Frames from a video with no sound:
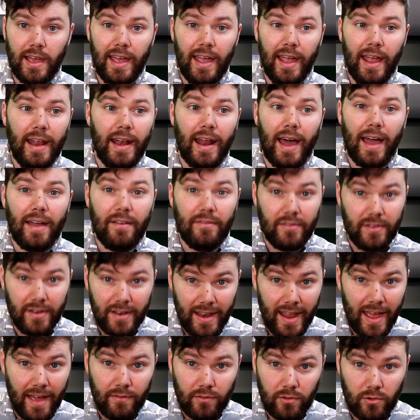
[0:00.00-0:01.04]
And I've
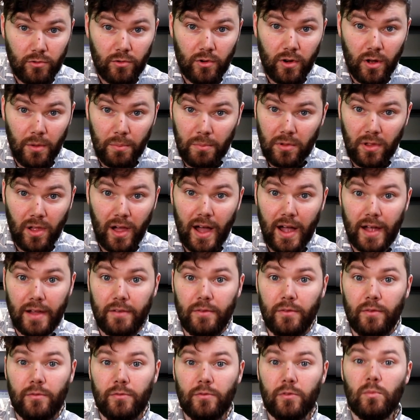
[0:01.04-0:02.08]
never applied
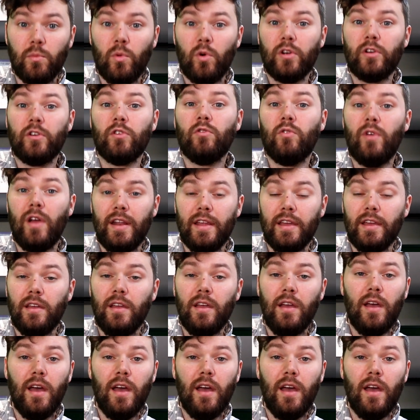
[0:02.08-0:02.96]
for more credit